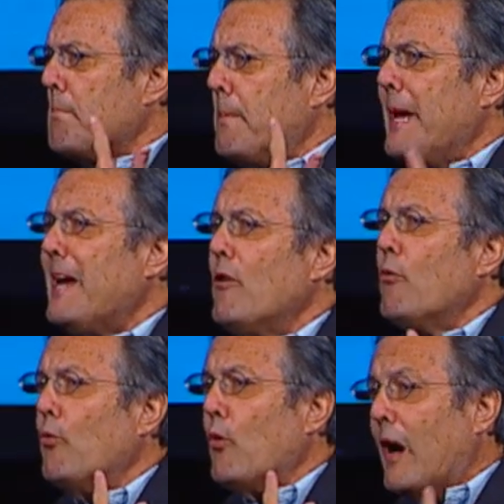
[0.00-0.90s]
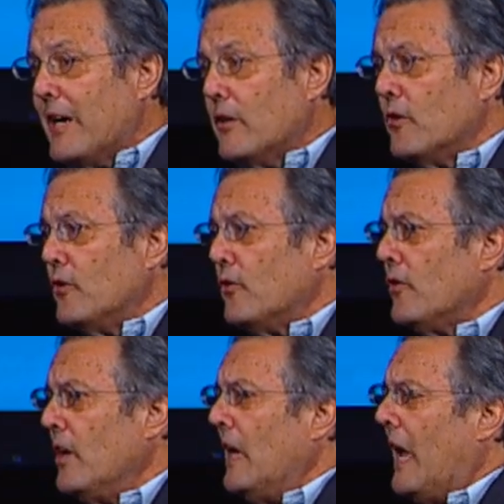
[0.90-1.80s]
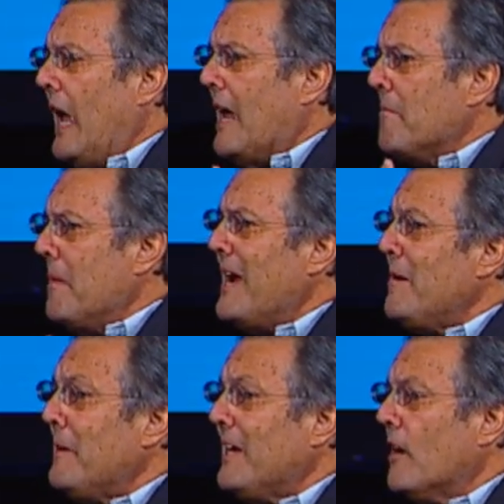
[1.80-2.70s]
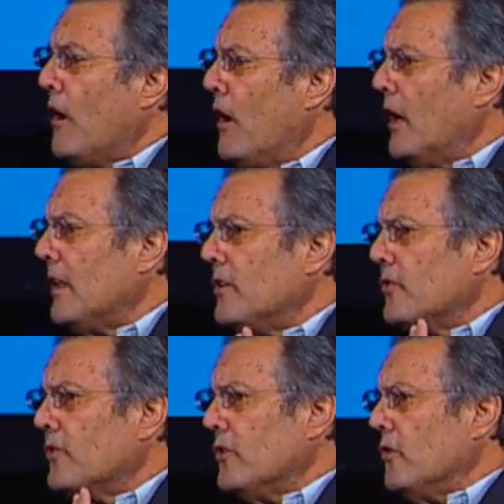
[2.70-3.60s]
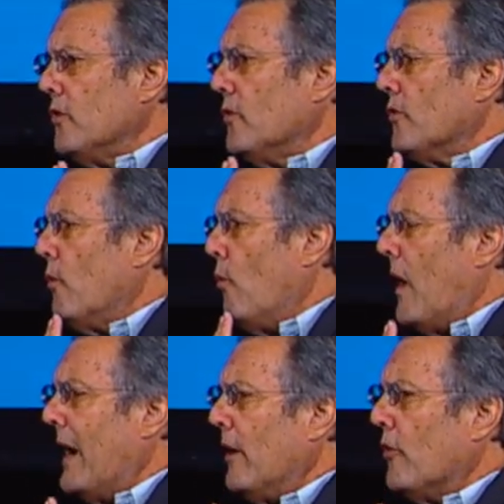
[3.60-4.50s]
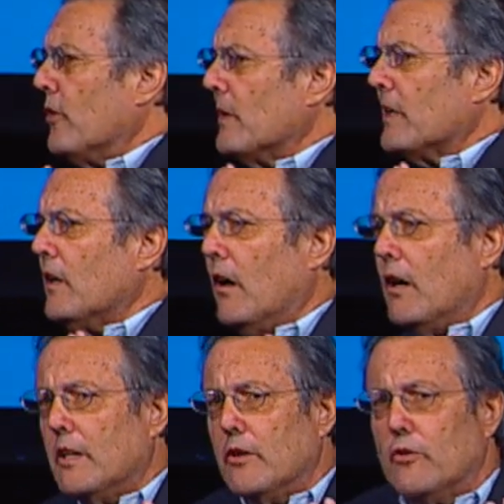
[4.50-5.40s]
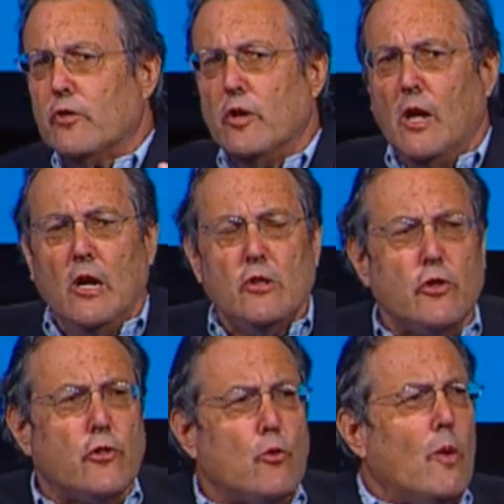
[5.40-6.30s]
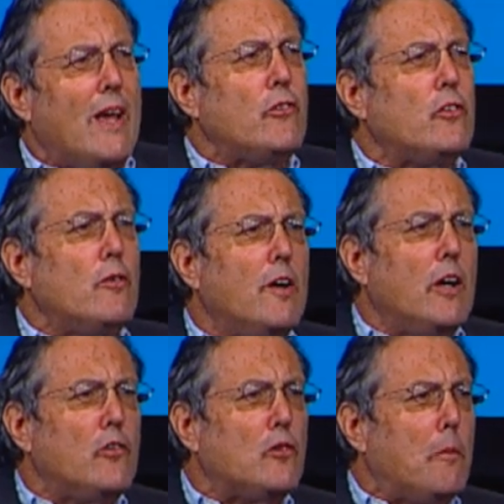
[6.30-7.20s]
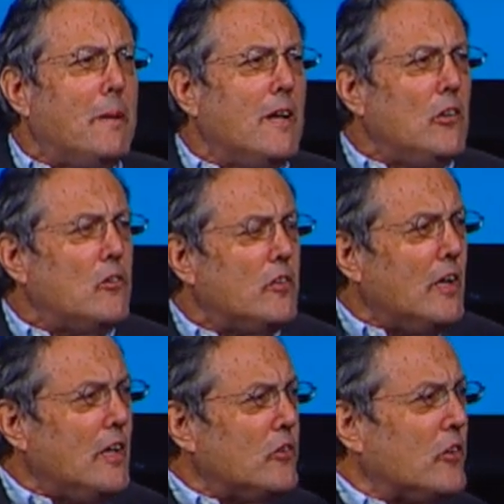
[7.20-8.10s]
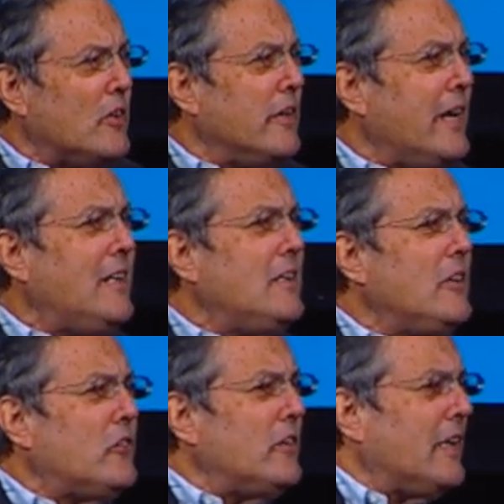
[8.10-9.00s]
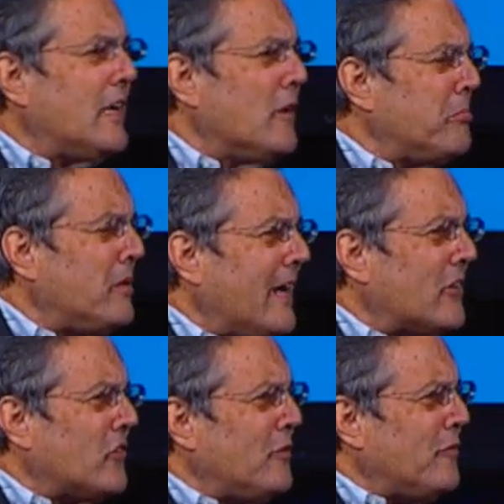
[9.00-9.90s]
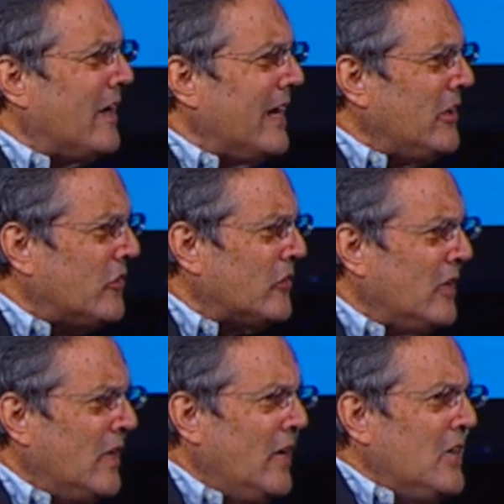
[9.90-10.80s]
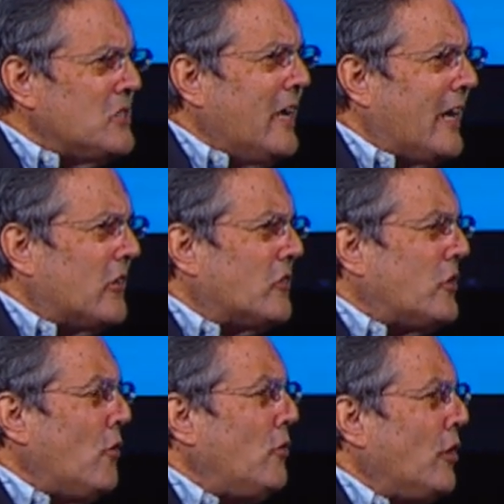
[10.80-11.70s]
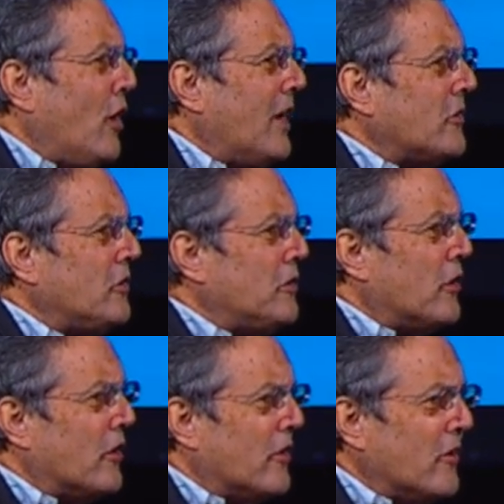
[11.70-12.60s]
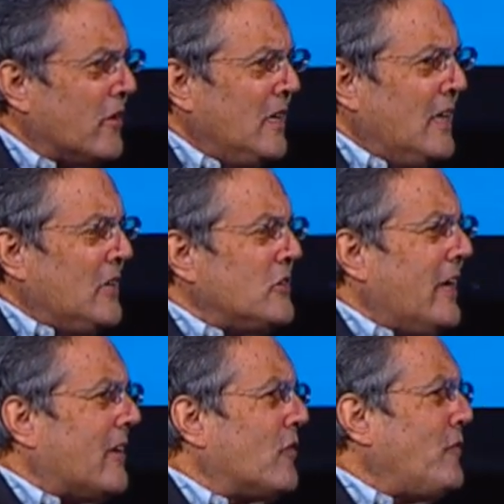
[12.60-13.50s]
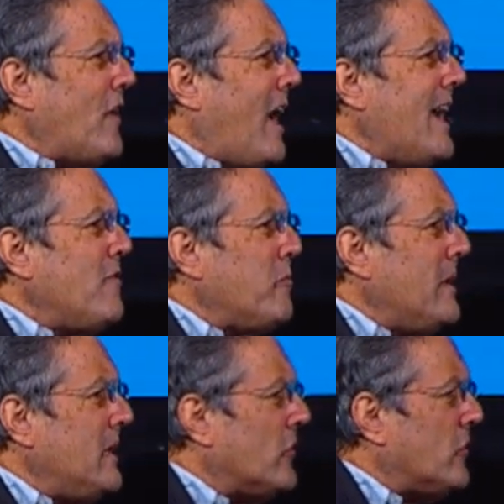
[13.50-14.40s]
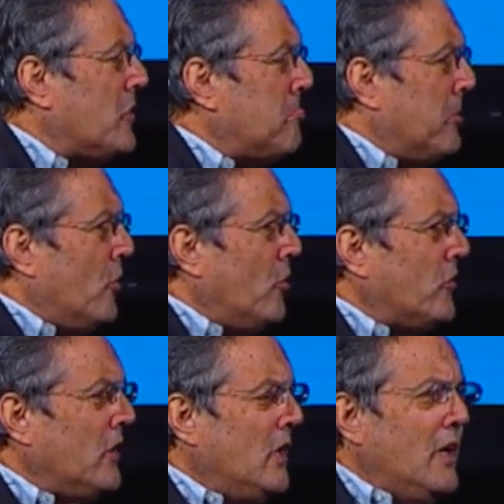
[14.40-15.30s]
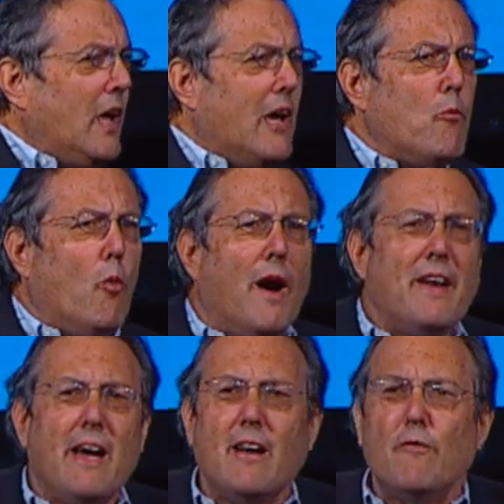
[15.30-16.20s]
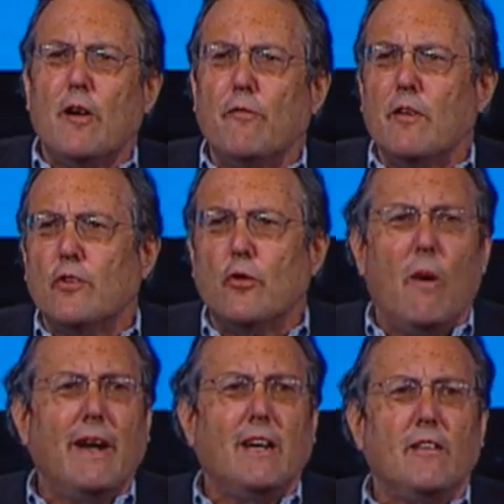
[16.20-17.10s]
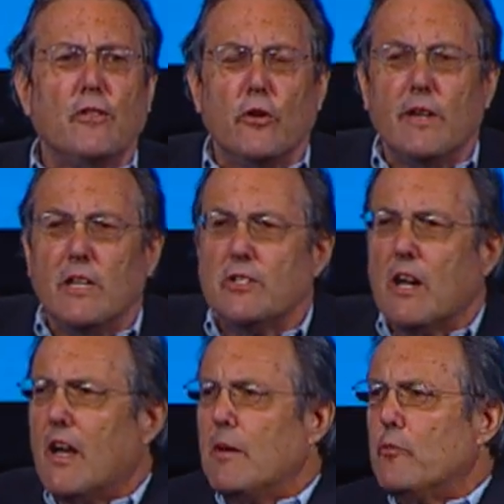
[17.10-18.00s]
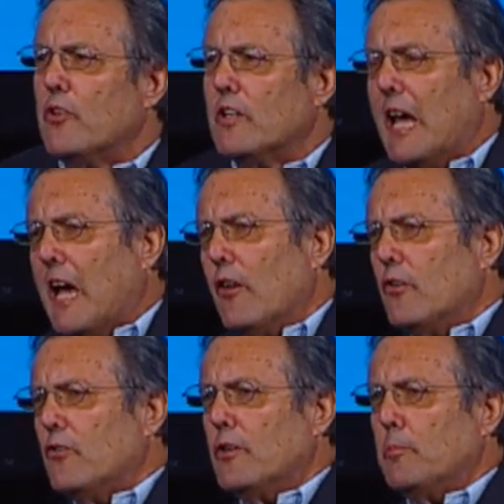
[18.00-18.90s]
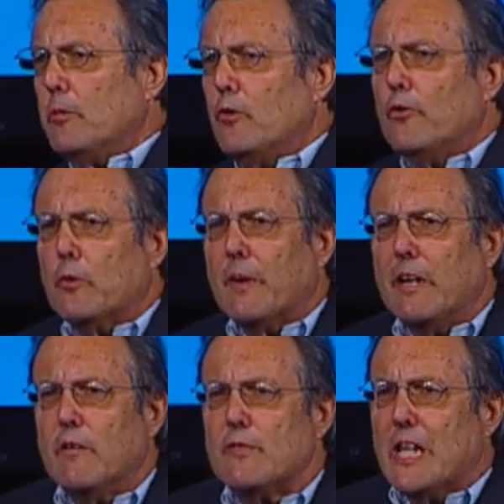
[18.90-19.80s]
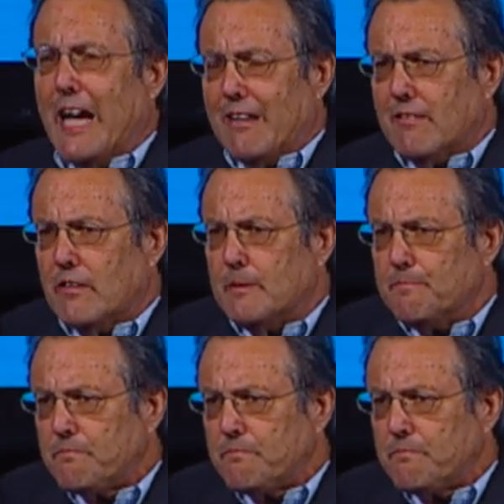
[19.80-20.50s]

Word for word: big writers, and maybe college students while they're in college. To the rest of us, a PC is a needlessly complex device takes too long to learn, takes five minutes to boot, and one out of every 20, 30 times encounters the blue screen of death.